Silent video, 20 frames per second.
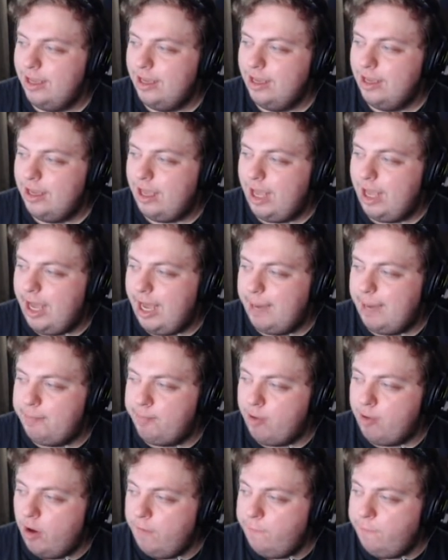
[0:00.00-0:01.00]

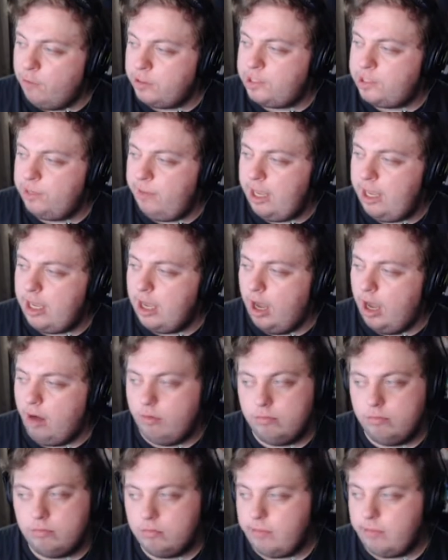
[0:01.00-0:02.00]
Pro for Tamiko.
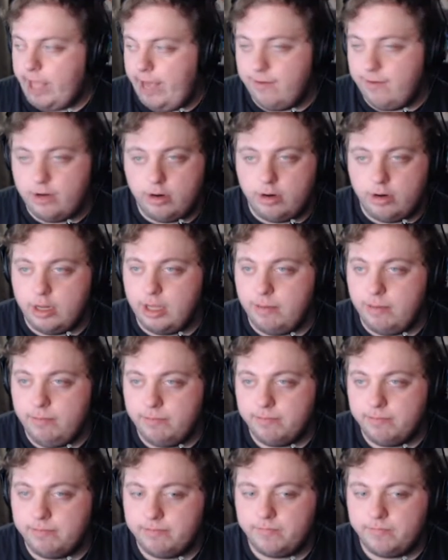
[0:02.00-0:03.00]
Haven't heard of
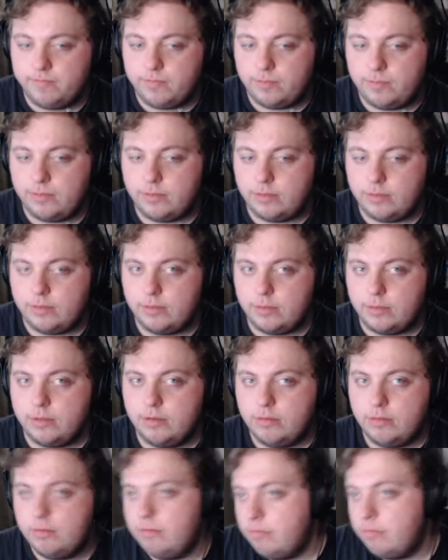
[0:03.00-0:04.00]

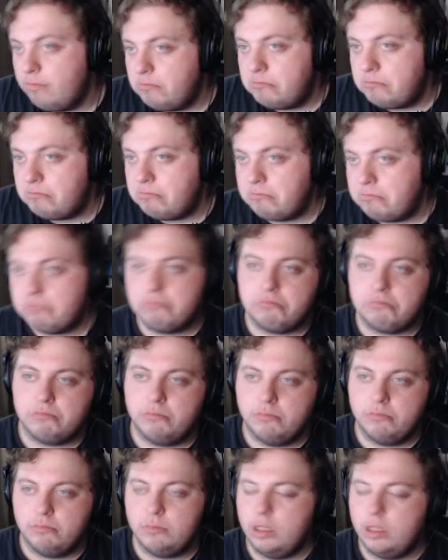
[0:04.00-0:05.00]
them.
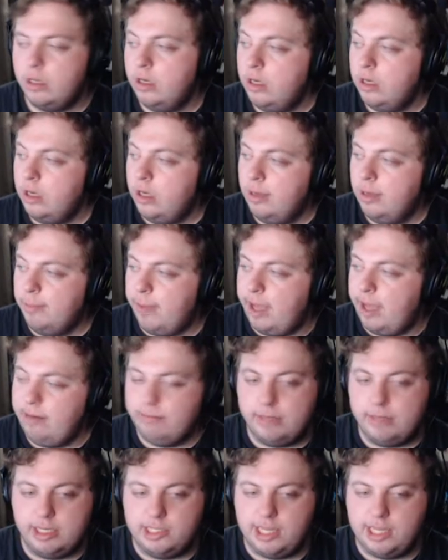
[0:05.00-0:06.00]
But
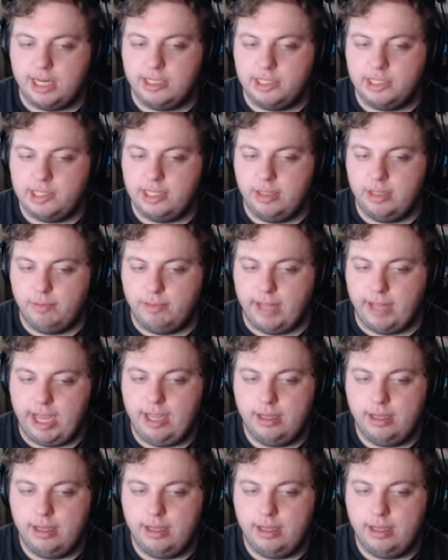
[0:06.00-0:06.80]
excited to see them play.